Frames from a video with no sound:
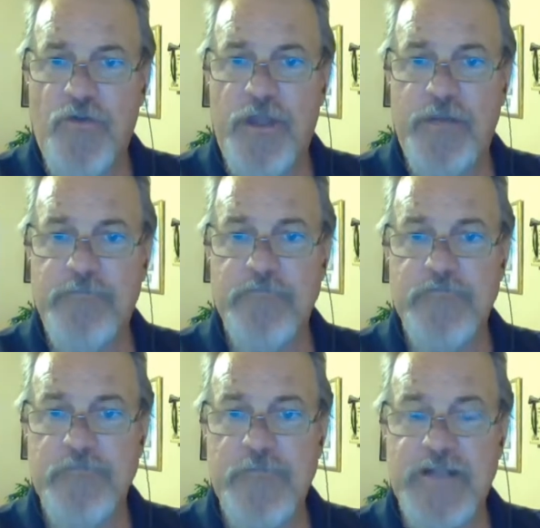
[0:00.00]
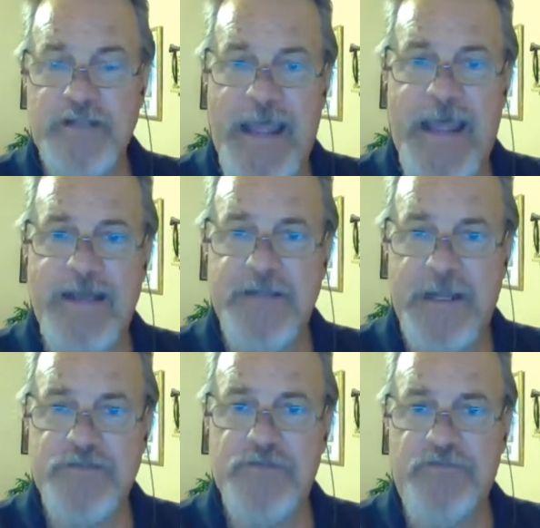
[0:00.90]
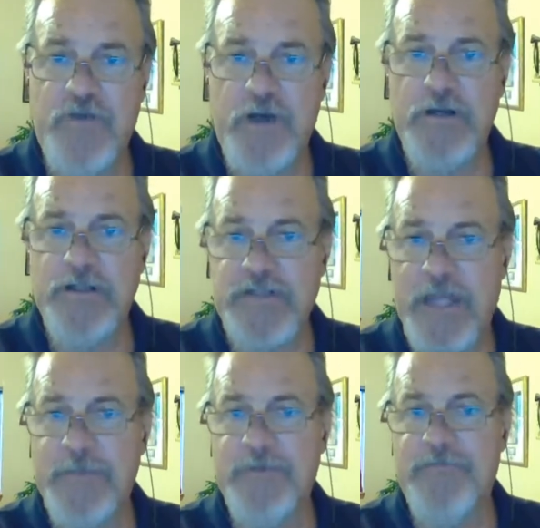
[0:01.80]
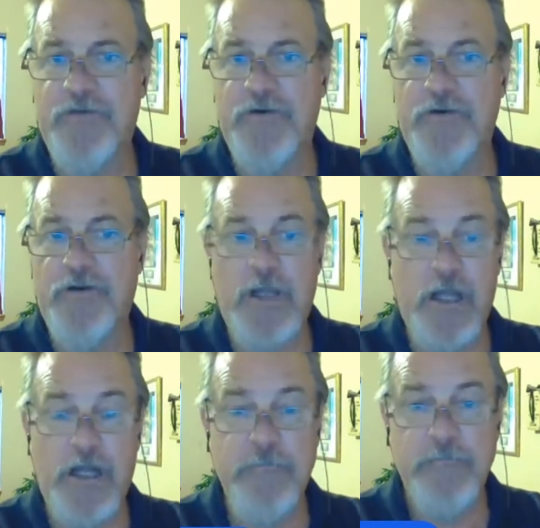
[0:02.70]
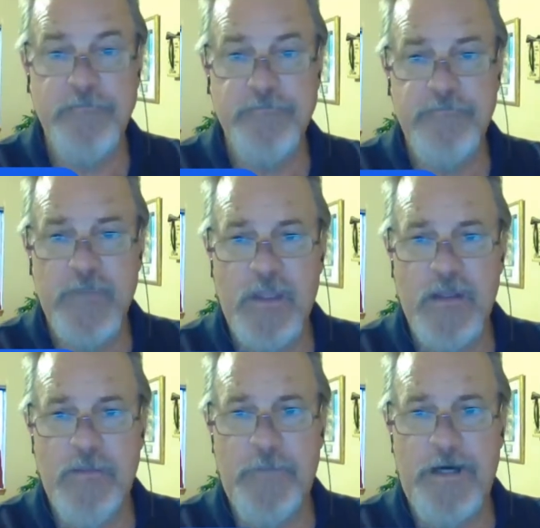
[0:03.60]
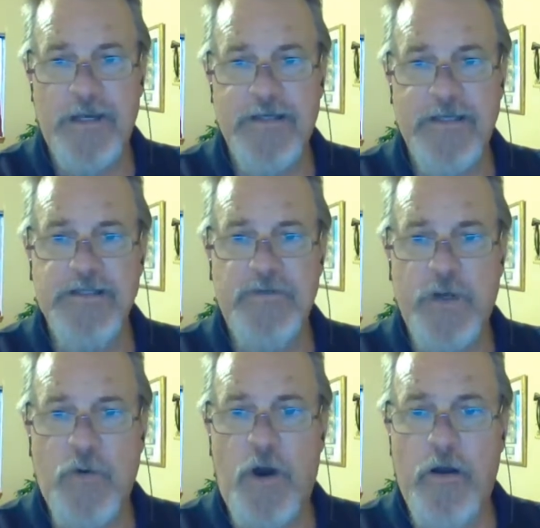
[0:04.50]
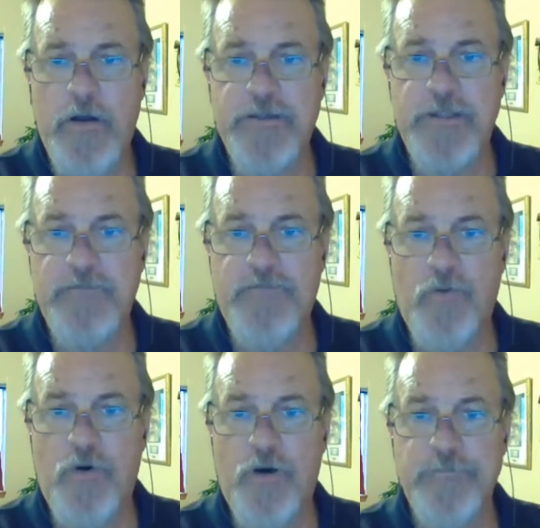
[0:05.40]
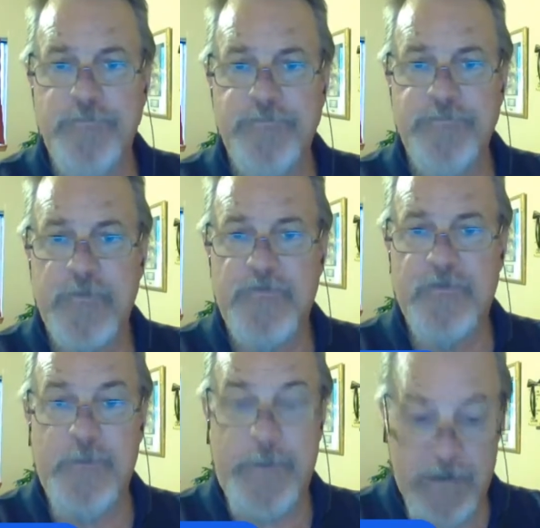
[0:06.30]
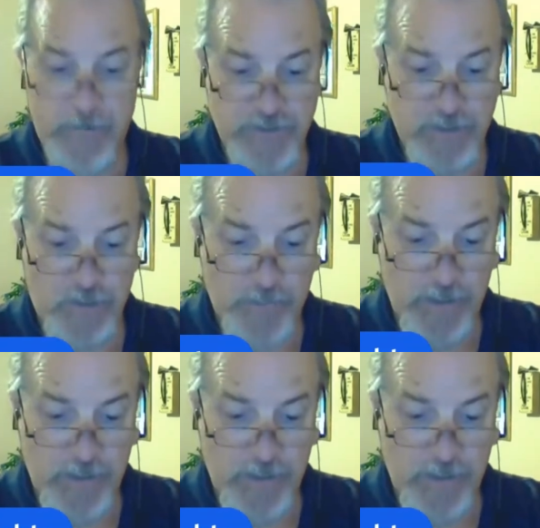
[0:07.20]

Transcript: that it adds extra fun and excitement for club, but it doesn't require anything from the parents. So